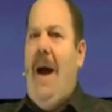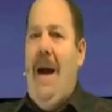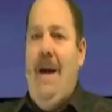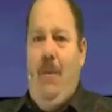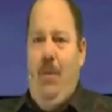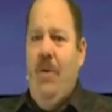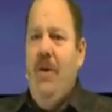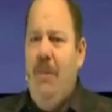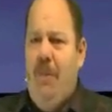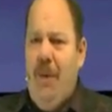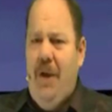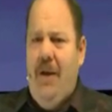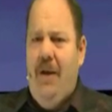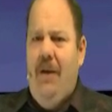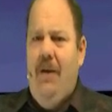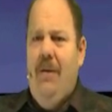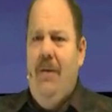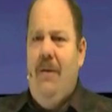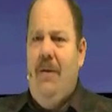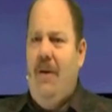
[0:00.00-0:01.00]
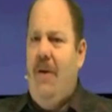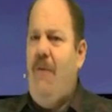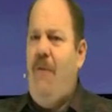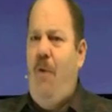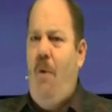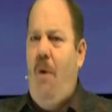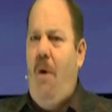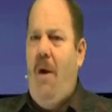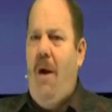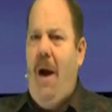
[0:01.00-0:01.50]
I will be,
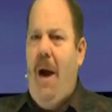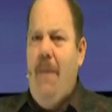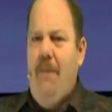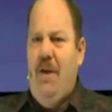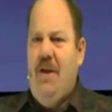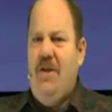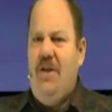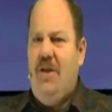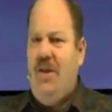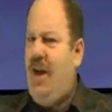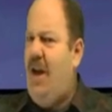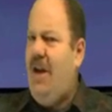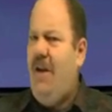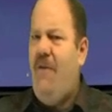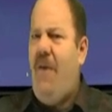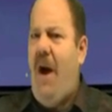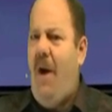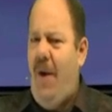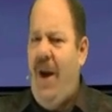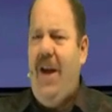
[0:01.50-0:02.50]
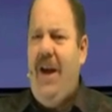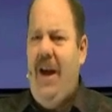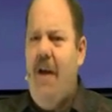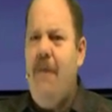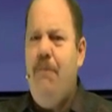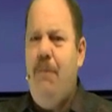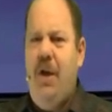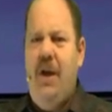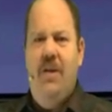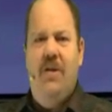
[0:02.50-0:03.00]
therefore I must think of how I
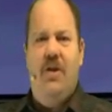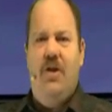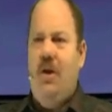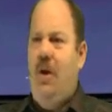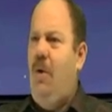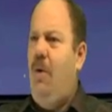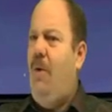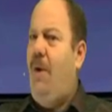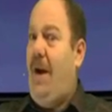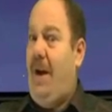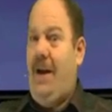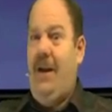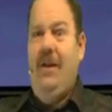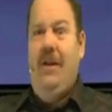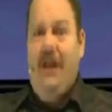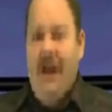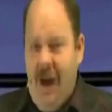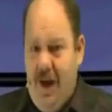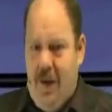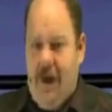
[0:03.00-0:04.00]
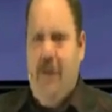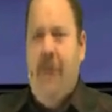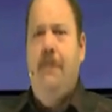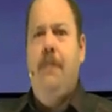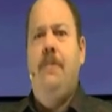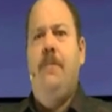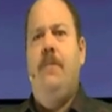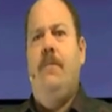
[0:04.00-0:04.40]
can be so I can think.